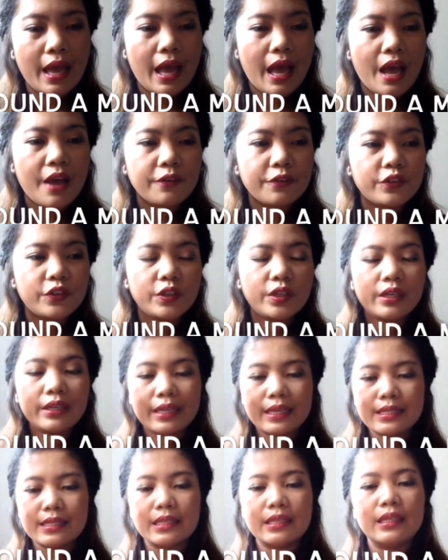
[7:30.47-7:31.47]
After
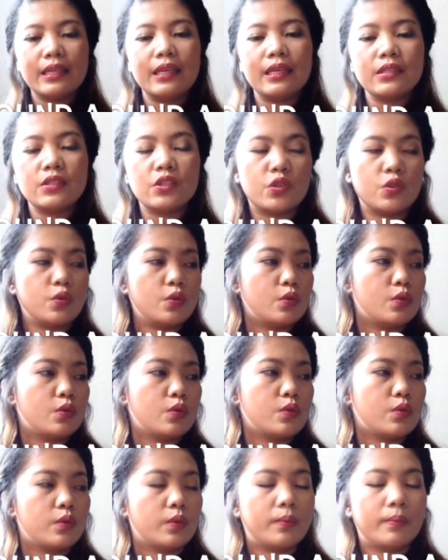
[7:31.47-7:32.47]
listening
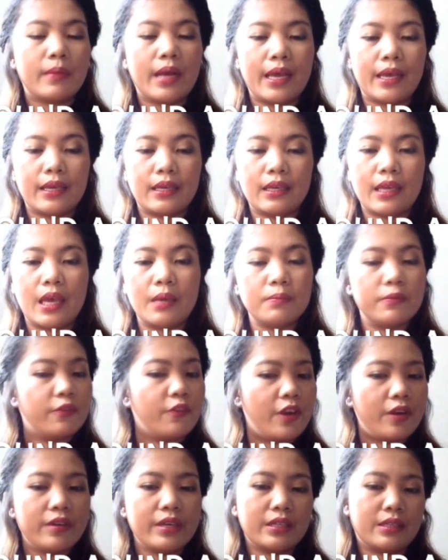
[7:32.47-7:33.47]
to I'm
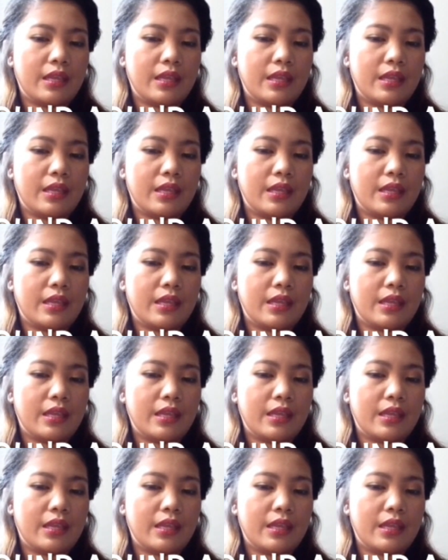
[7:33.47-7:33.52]
very